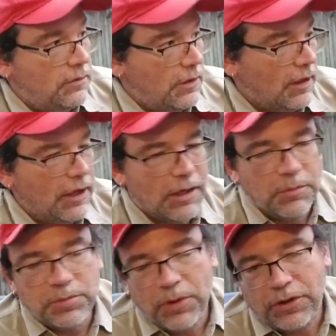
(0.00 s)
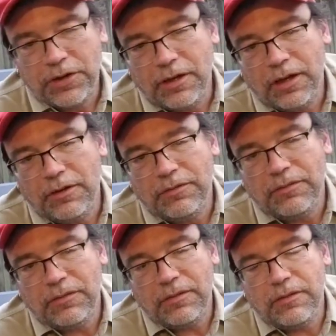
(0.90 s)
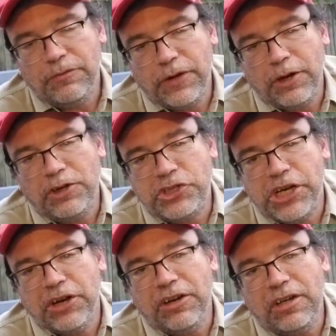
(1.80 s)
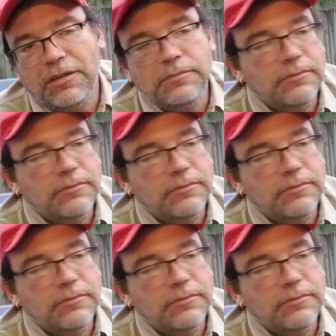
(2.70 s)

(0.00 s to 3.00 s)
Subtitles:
Tonight I'm smoking a very cherry.